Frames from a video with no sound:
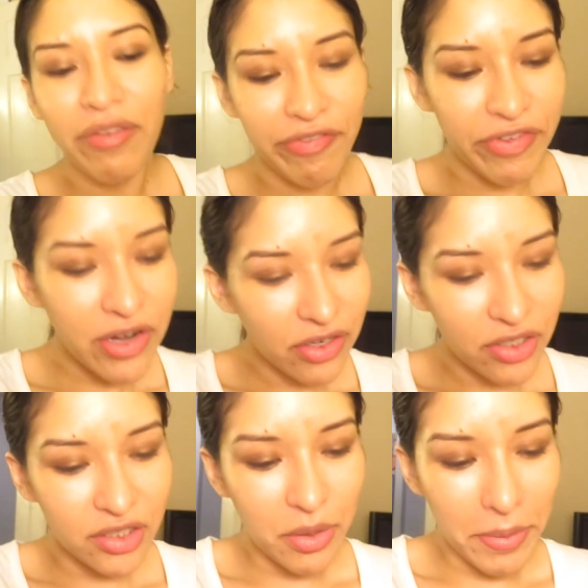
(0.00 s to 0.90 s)
We
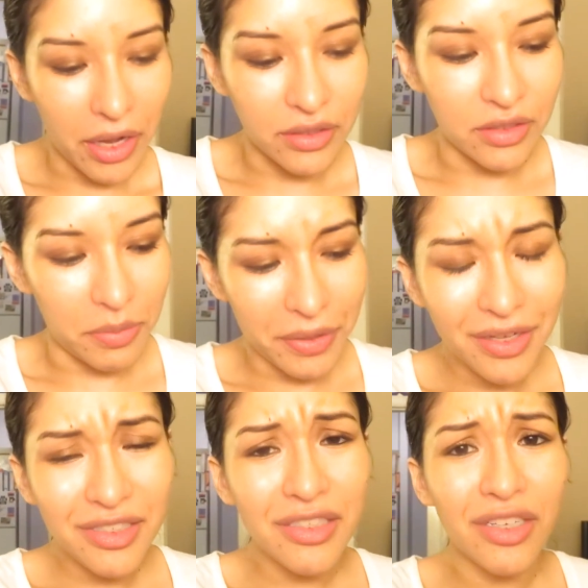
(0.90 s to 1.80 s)
finished the pasta. The
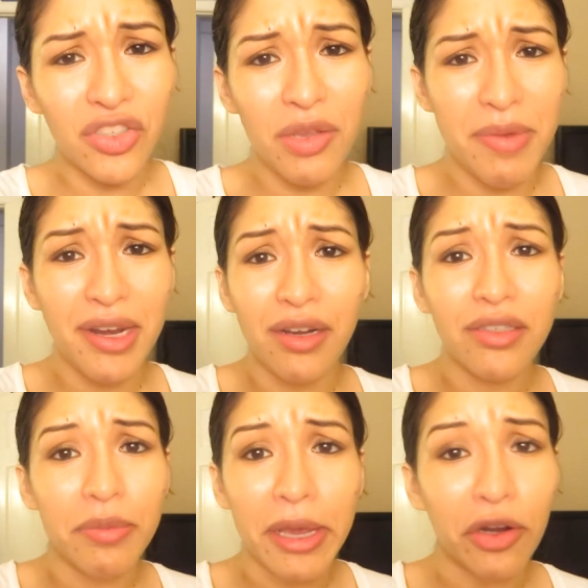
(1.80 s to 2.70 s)
pasta is actually made out
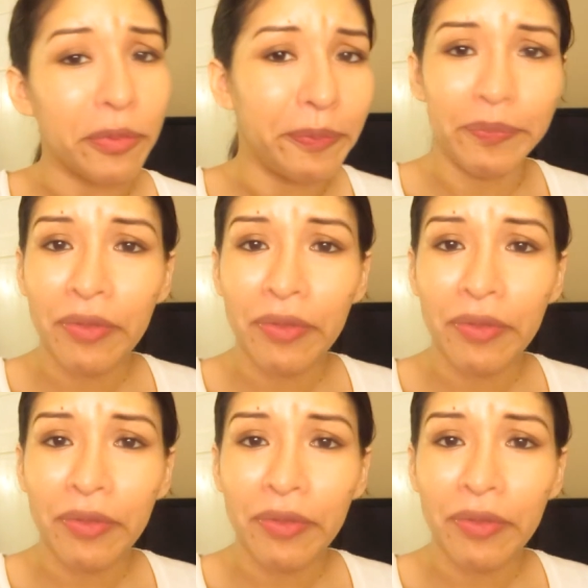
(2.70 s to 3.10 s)
of tomato.